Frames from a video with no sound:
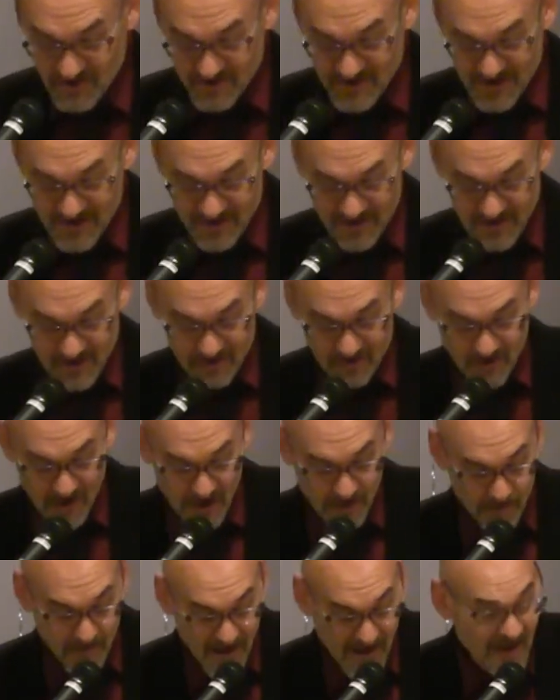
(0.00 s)
techniques
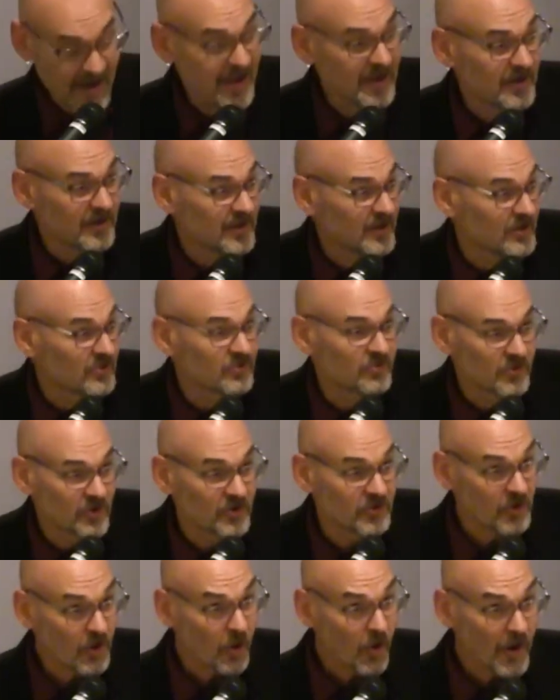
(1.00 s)
aren't my ideas, they're
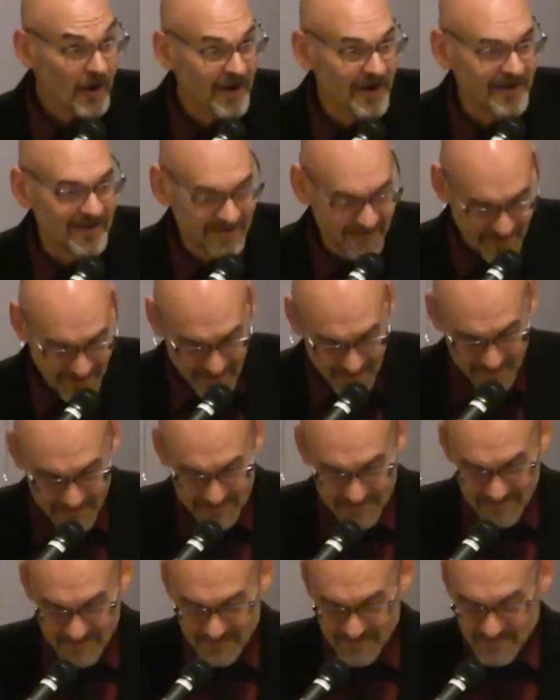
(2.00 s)
your
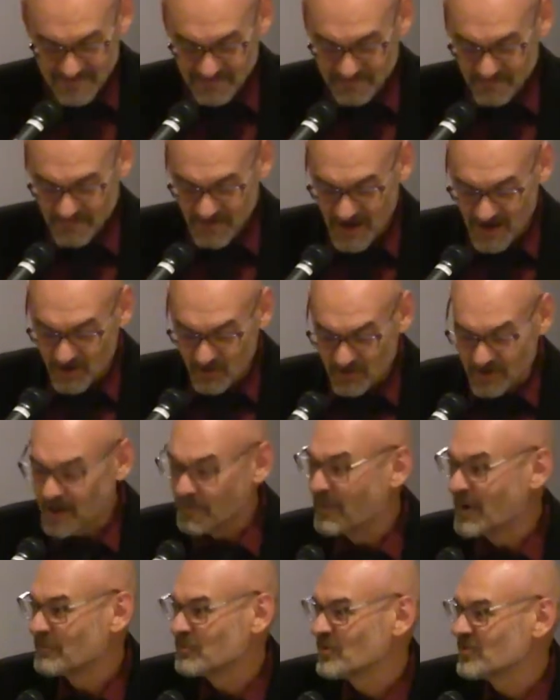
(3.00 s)
ideas. I don't
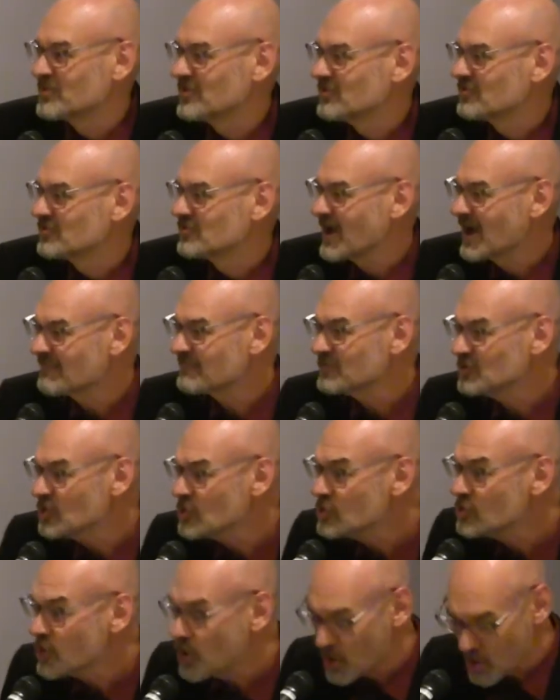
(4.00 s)
come up with this stuff,
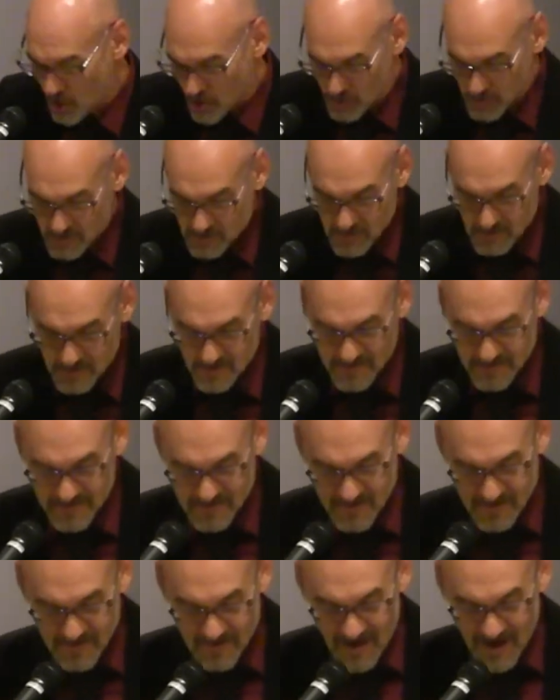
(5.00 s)
you do.
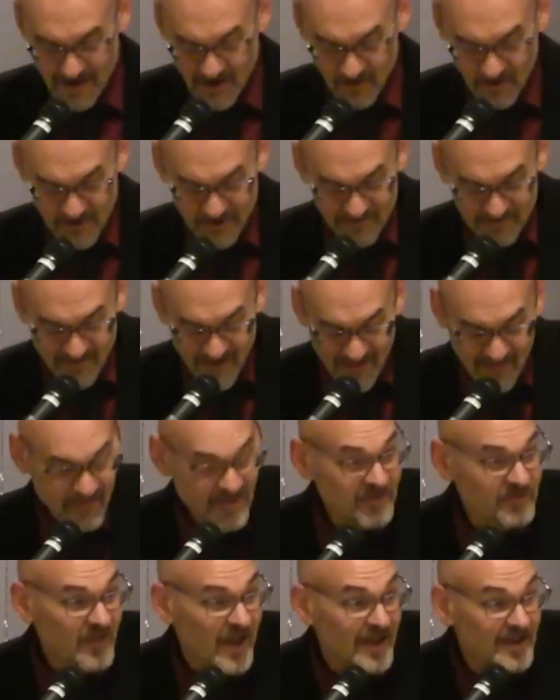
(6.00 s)
I don't invent
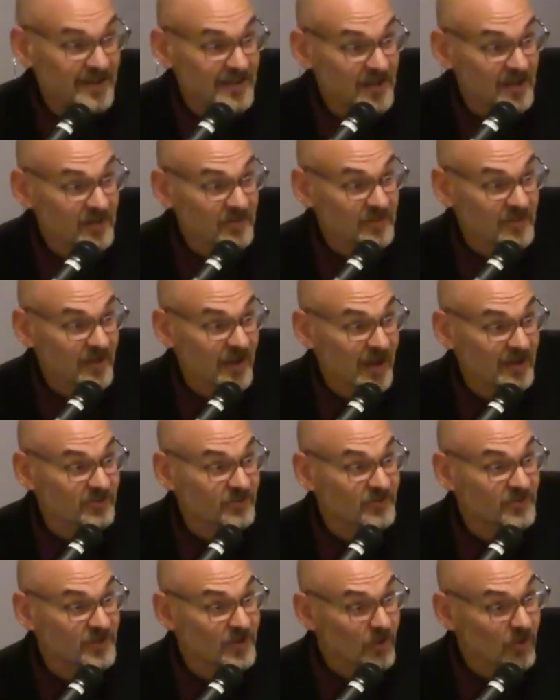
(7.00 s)
these ideas, I
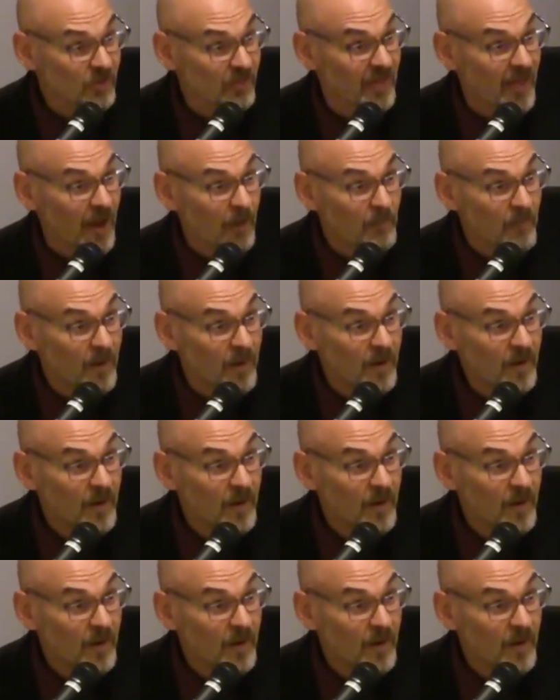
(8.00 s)
steal them.